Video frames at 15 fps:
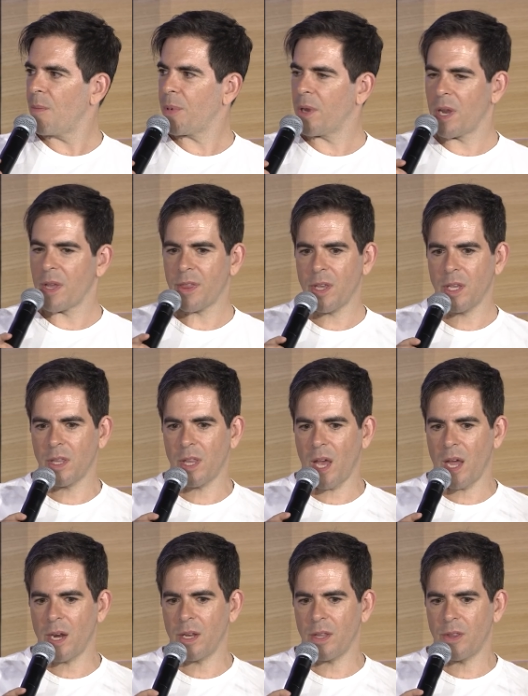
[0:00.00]
And I think
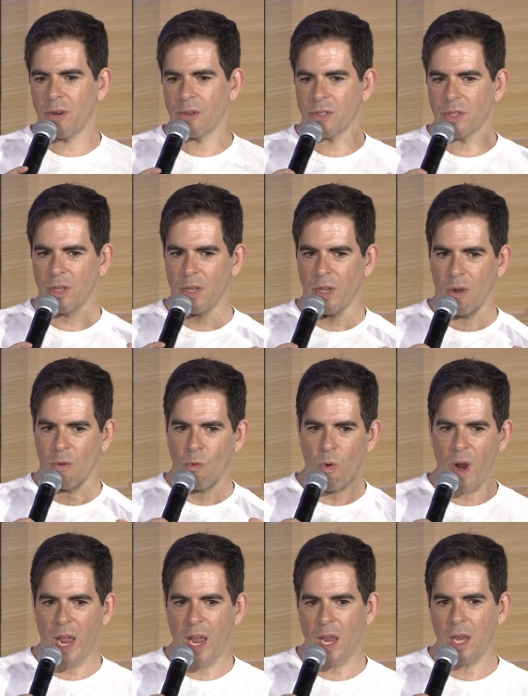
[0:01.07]
that there's a
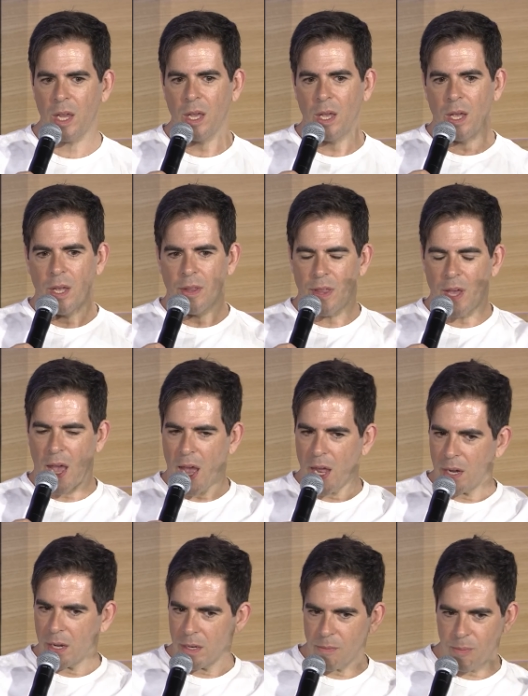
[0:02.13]
way that
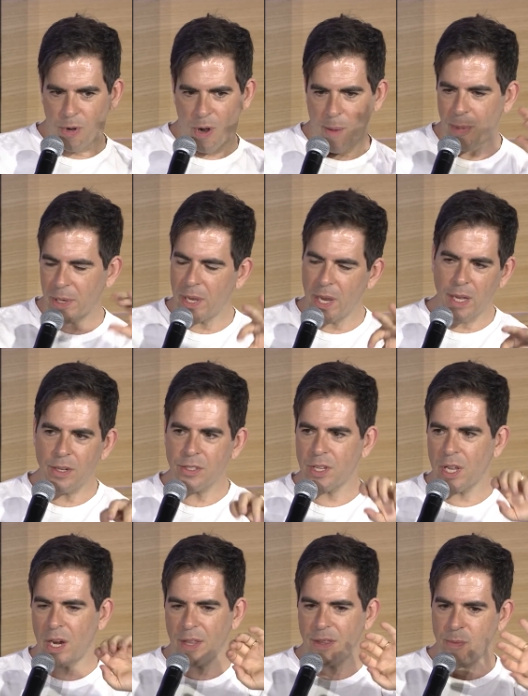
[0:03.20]
propaganda is
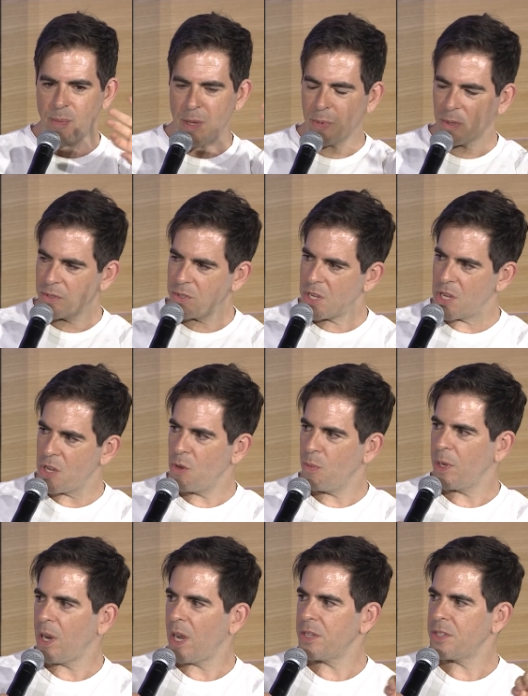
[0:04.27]
getting, I think people are
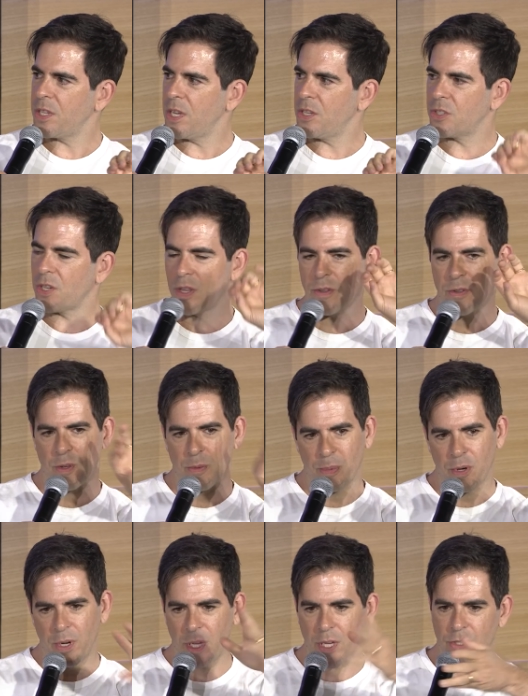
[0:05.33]
dehumanizing each other, they're
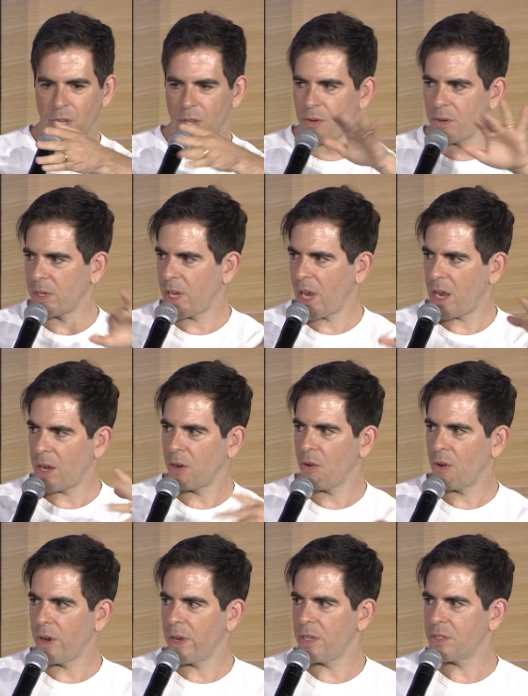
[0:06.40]
putting each other in
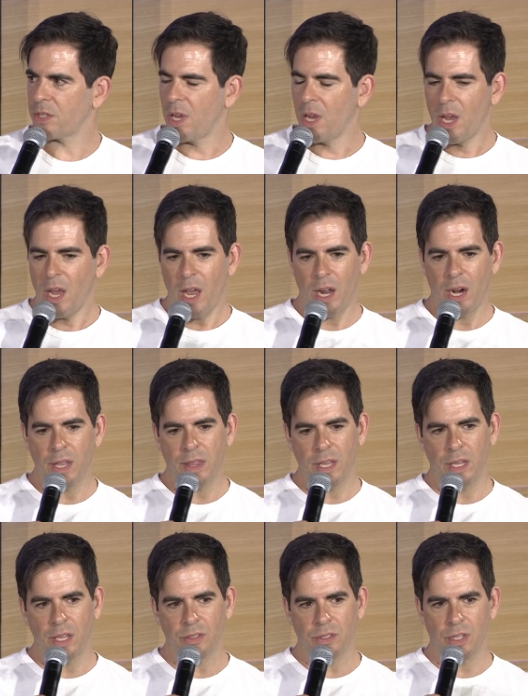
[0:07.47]
categories, and I
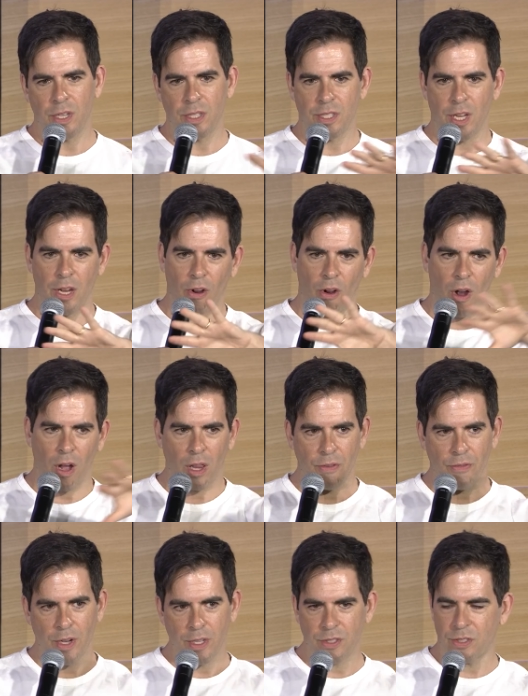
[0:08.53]
think it's going to take all of
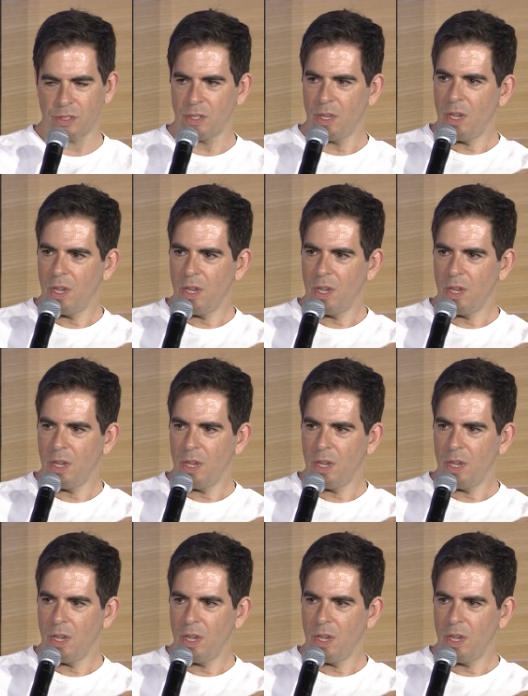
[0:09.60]
us